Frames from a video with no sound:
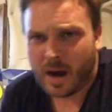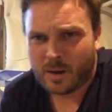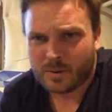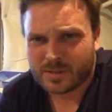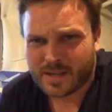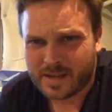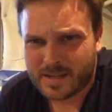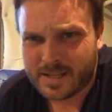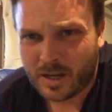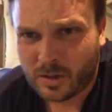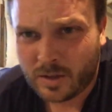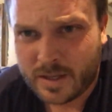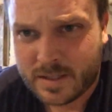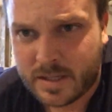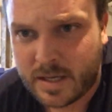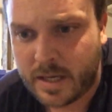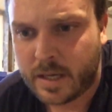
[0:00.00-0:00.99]
I was gonna tell
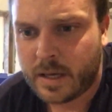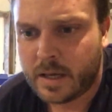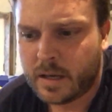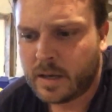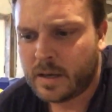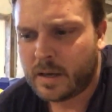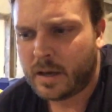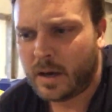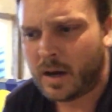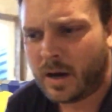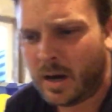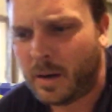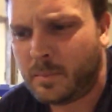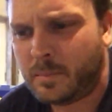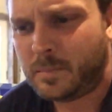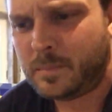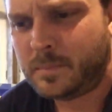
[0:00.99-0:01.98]
Lizzy,
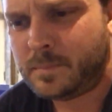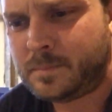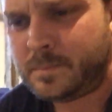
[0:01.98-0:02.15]
um,